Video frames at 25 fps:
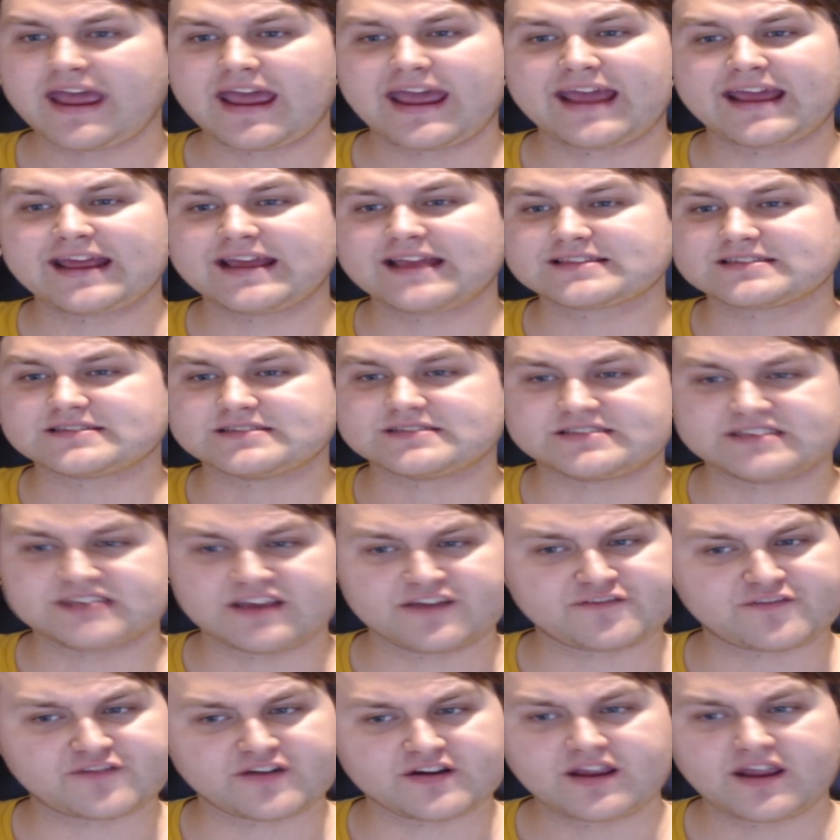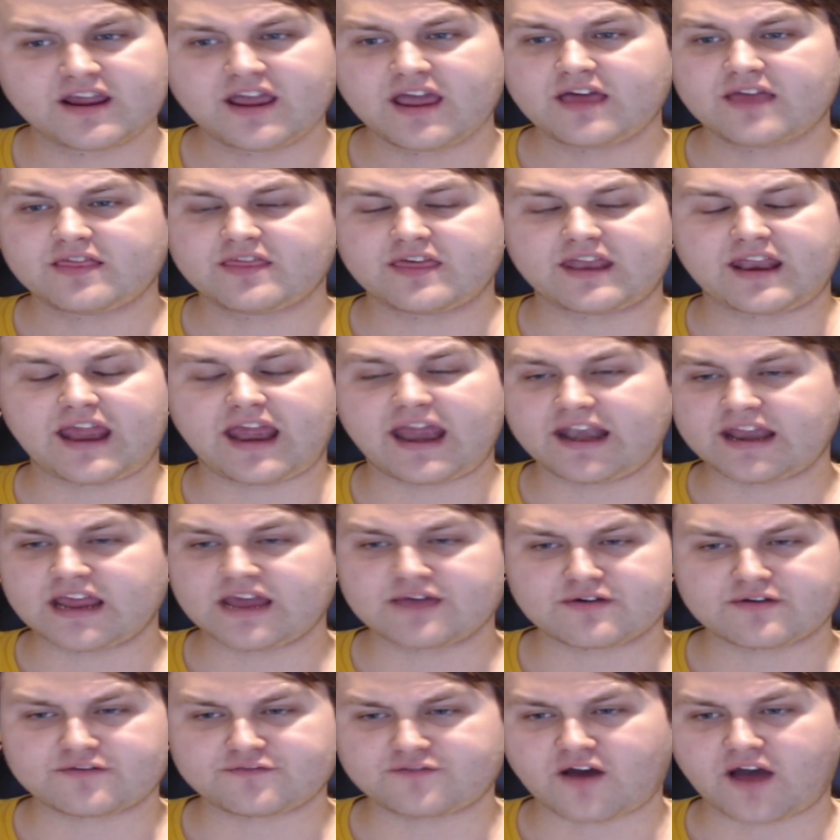It hits different than any
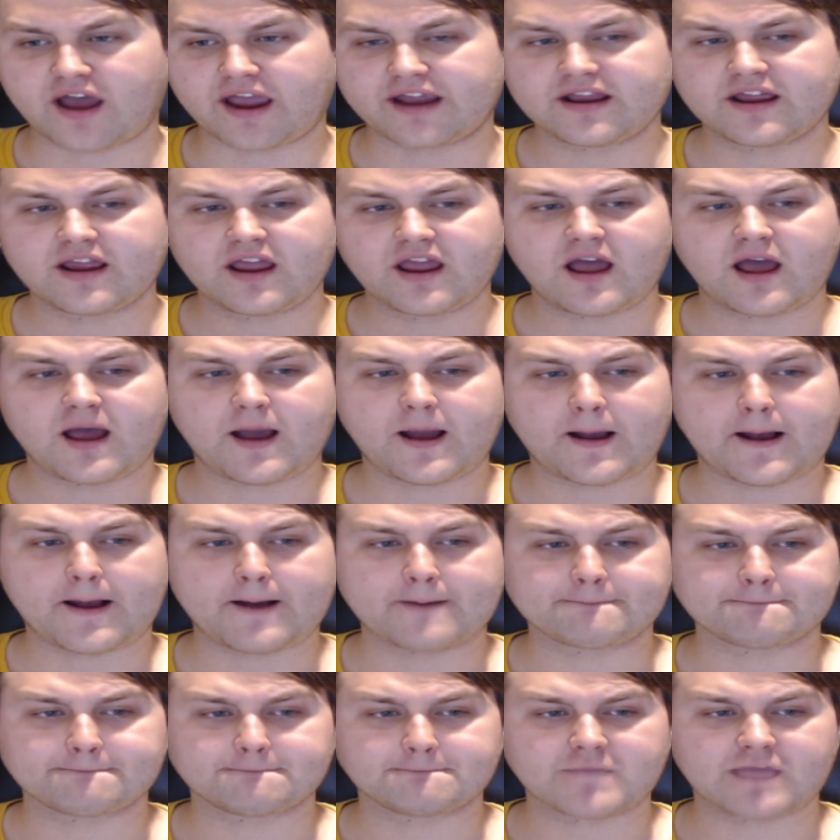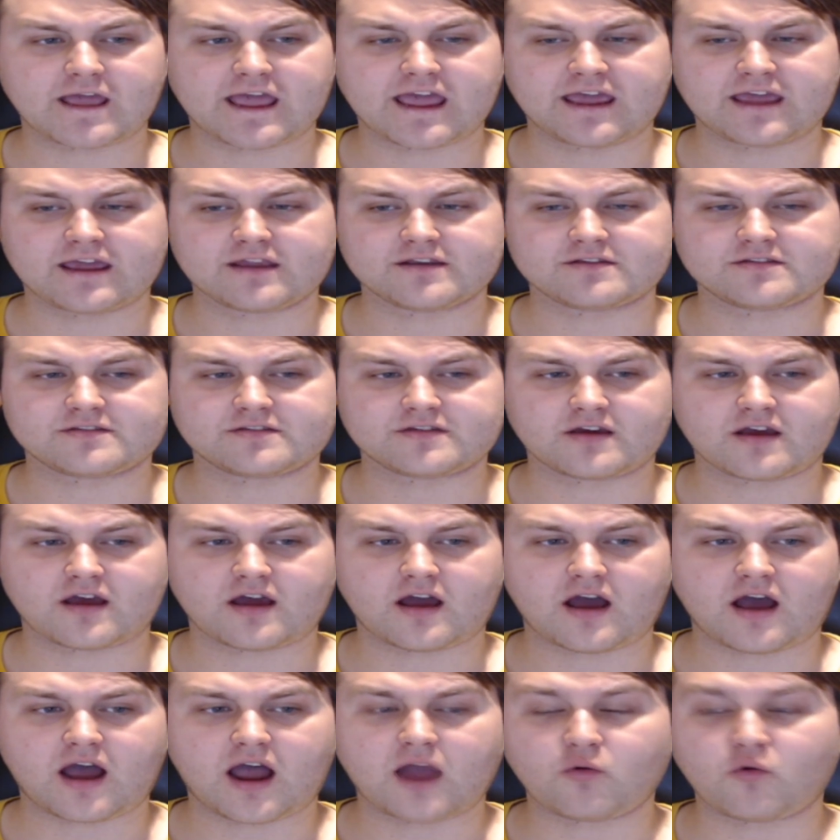other fight, and
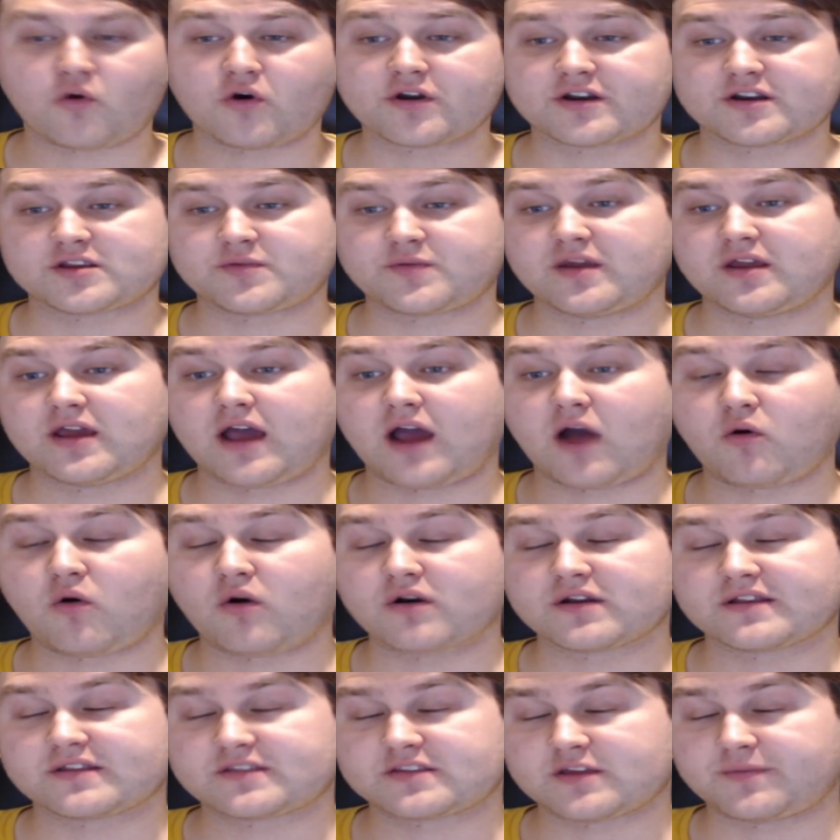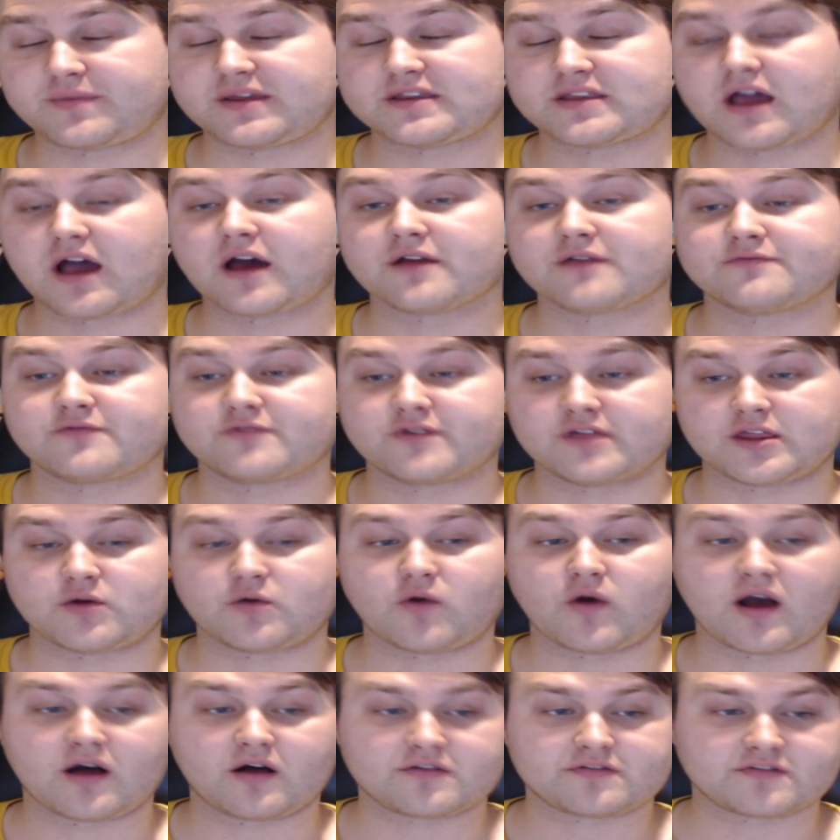I want it to be done really
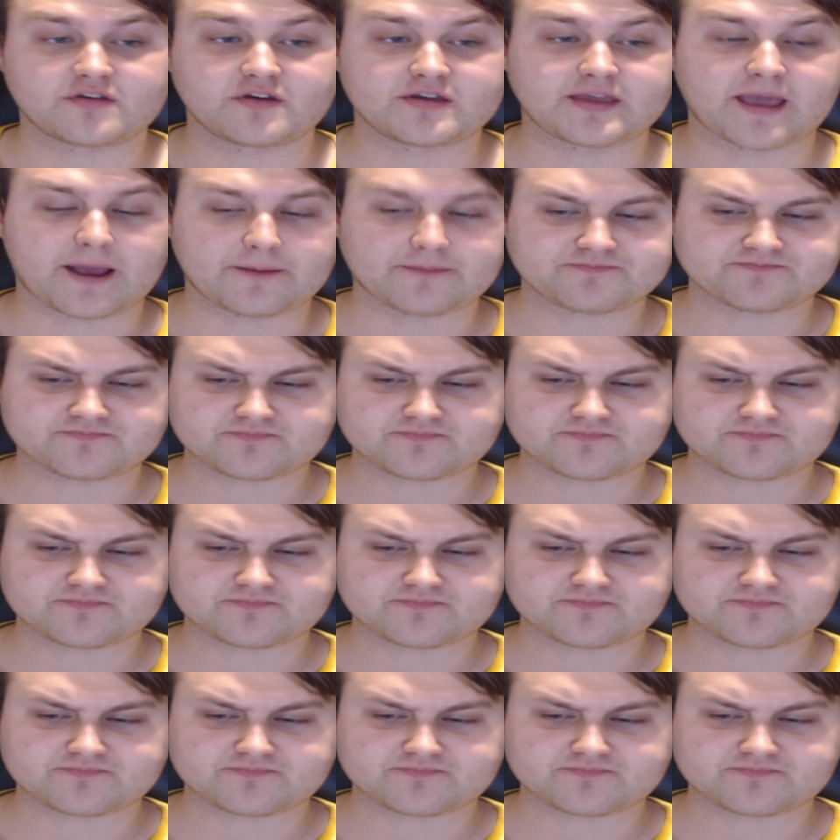well. So yeah,